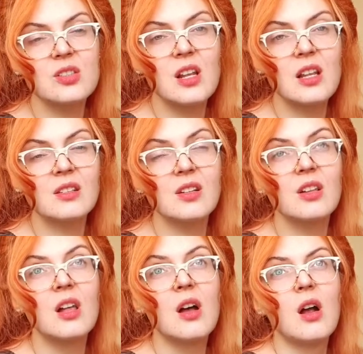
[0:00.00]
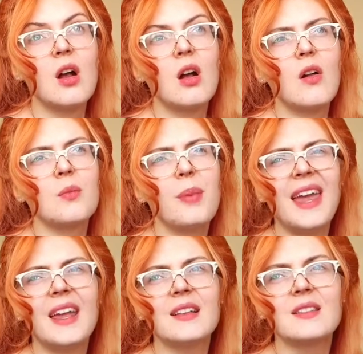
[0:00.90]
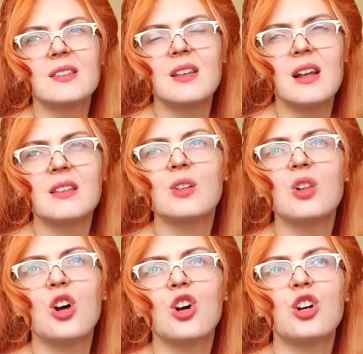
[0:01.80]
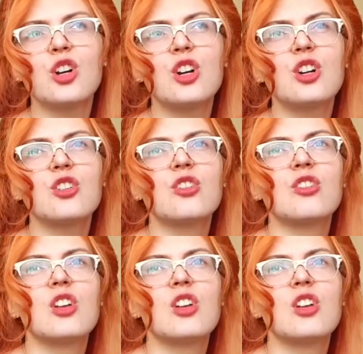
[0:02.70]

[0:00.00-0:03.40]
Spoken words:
the little pains, the little hurts,